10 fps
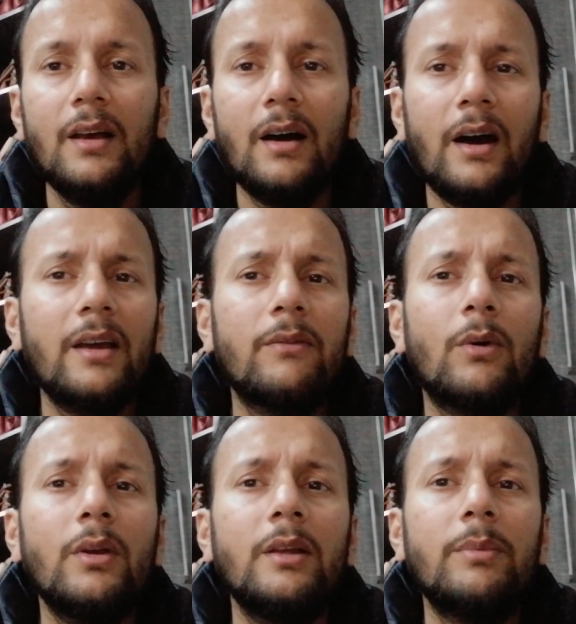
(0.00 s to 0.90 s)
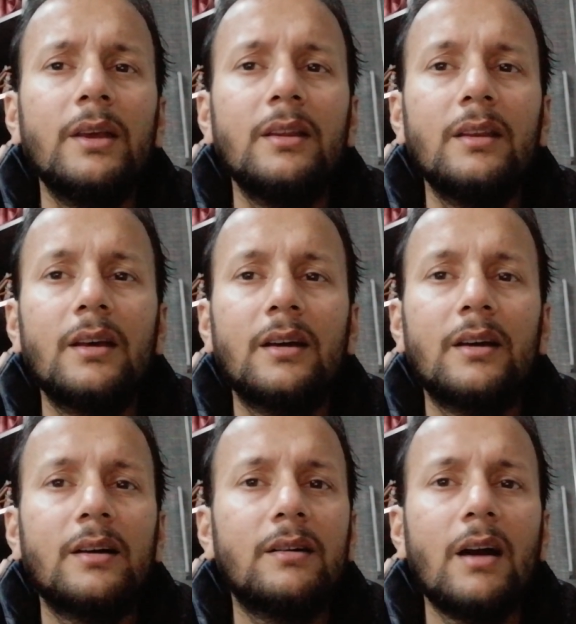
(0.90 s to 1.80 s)
I have only been,
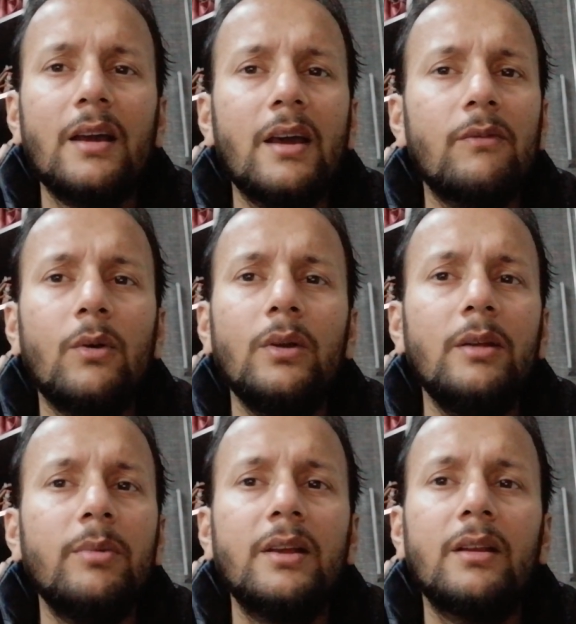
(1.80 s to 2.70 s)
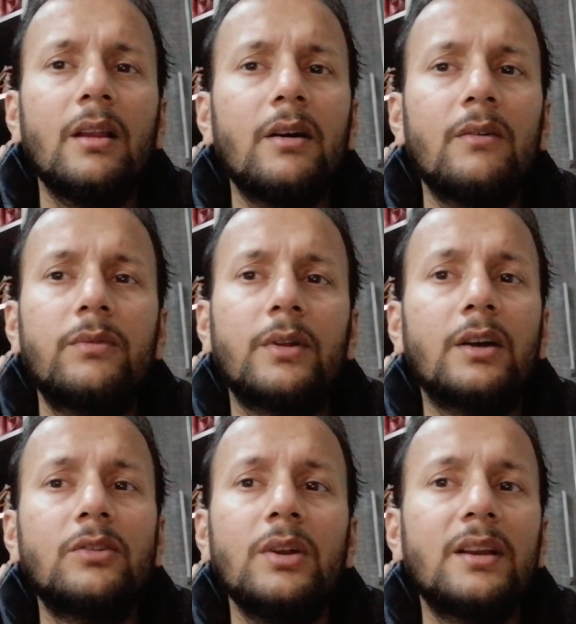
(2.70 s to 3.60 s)
uh, I have only been loved
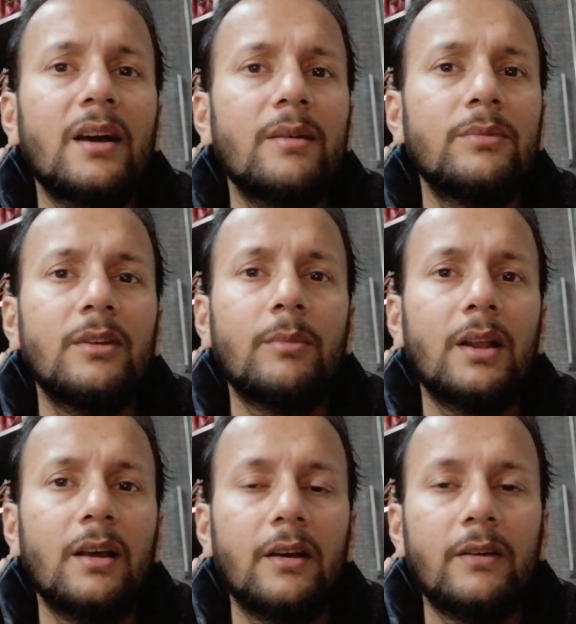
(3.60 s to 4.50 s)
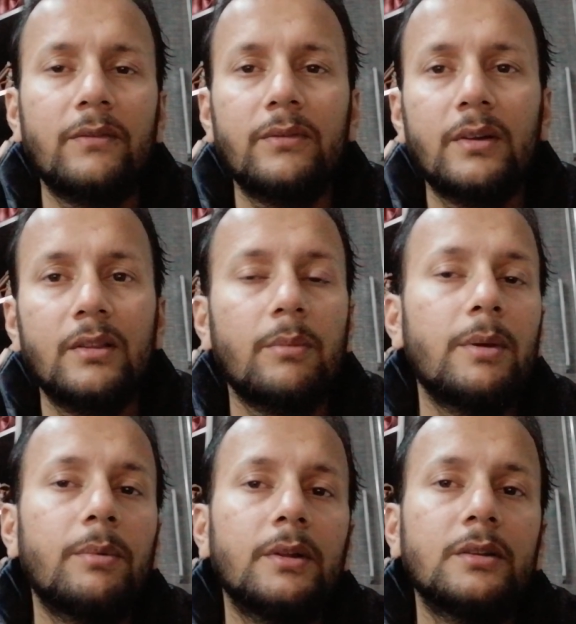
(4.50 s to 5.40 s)
three times in my life. The
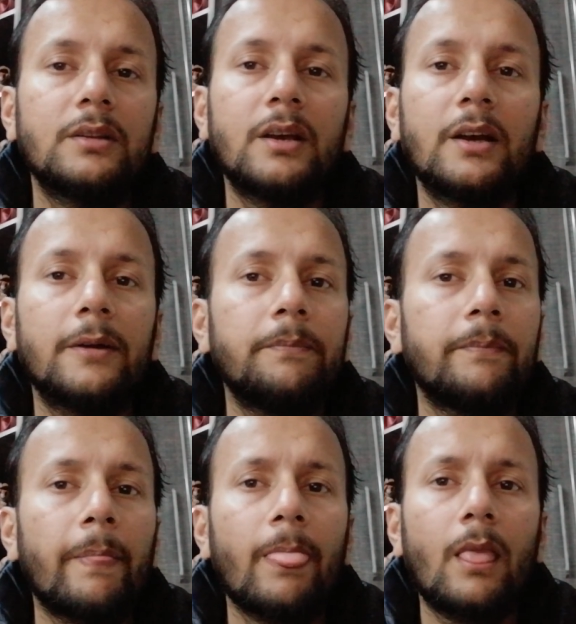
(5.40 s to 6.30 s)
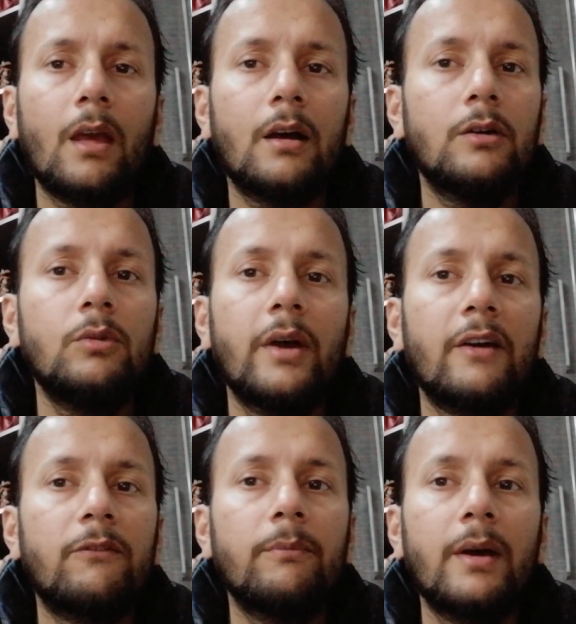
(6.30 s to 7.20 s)
people uh, who
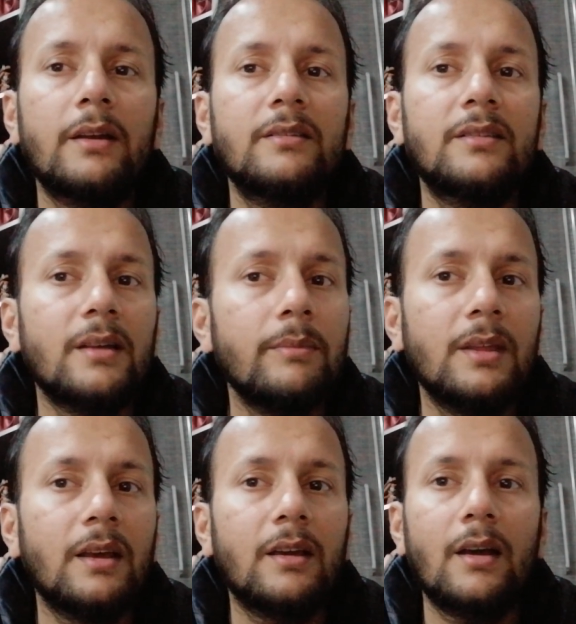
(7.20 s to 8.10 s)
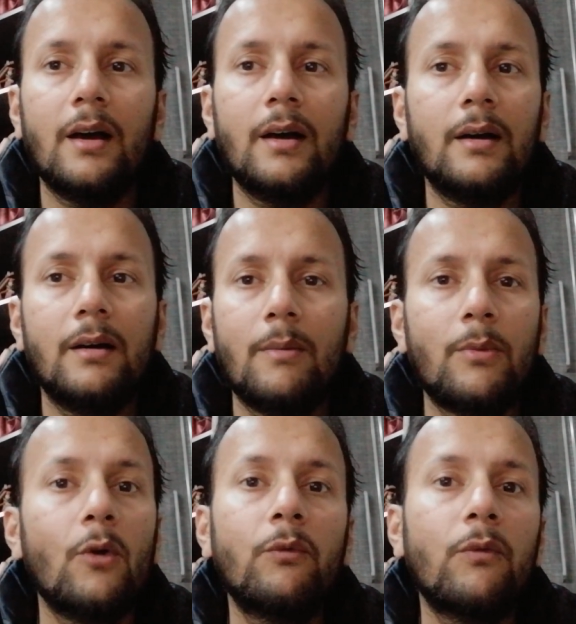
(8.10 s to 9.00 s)
have meant something uh,
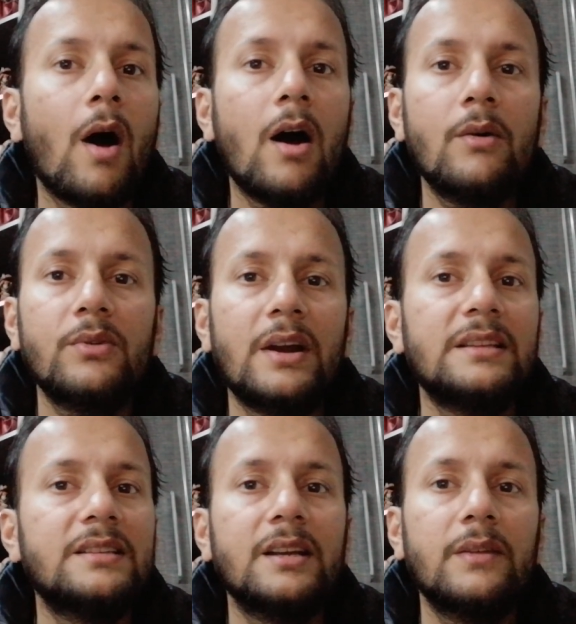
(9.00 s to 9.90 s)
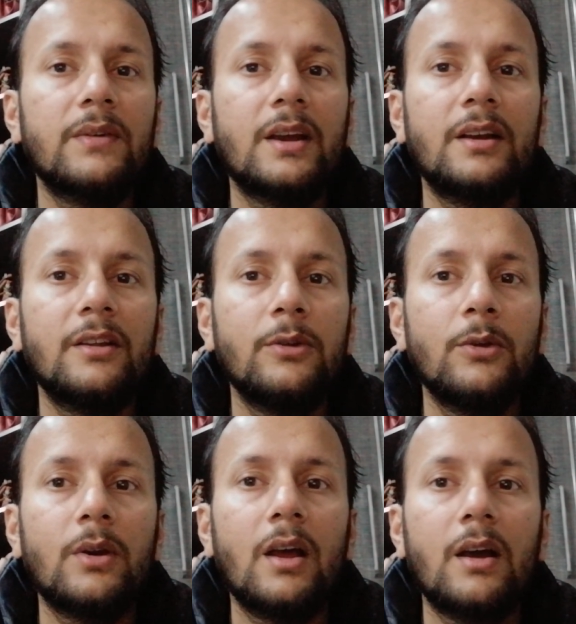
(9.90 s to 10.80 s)
profound and significant in your
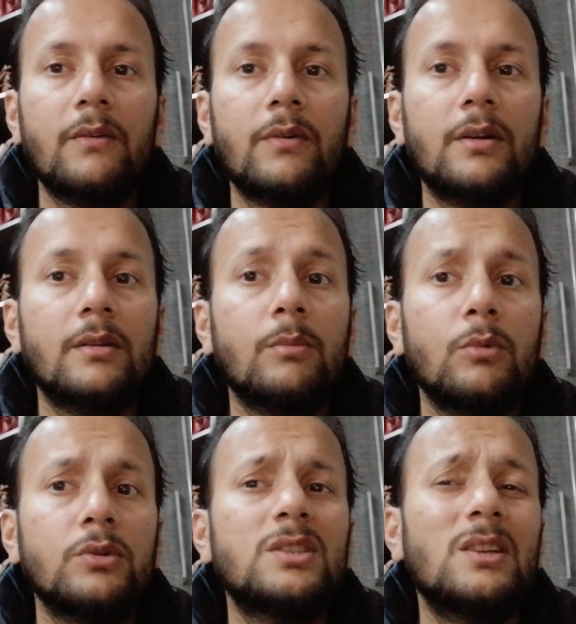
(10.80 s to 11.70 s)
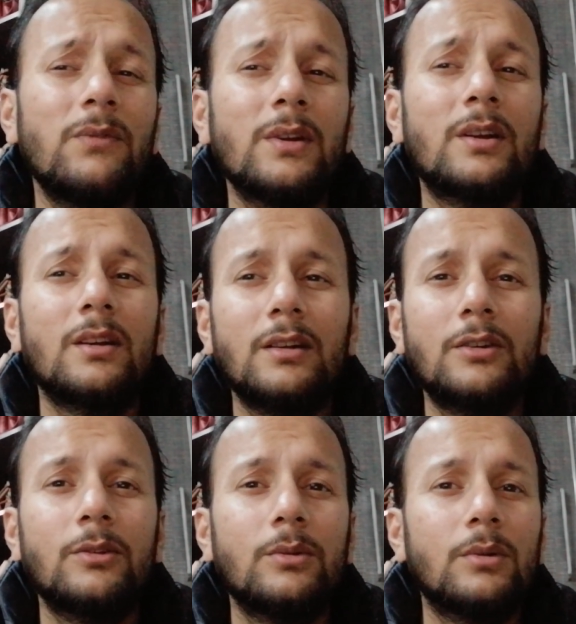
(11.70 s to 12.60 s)
life are the most difficult
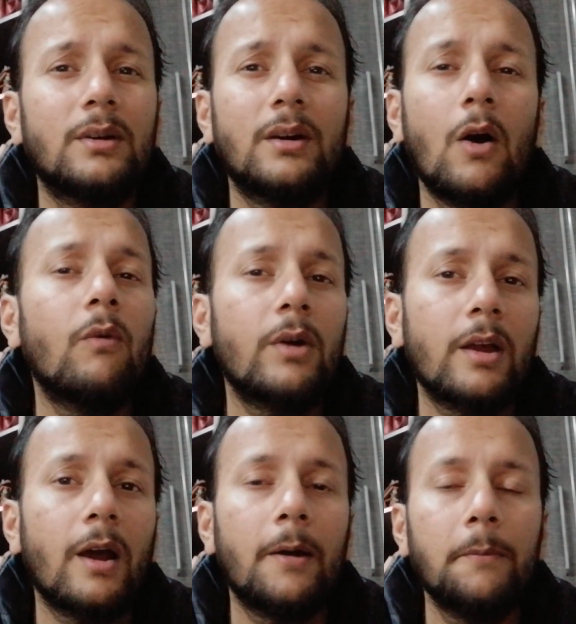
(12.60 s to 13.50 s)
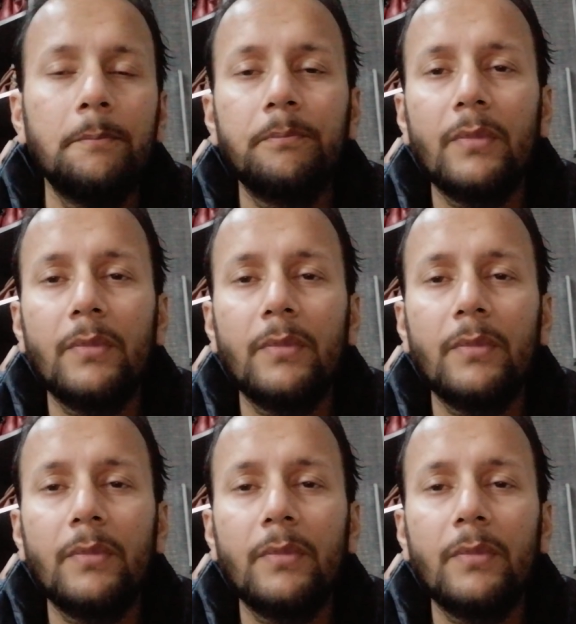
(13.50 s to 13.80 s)
to uh, overcome.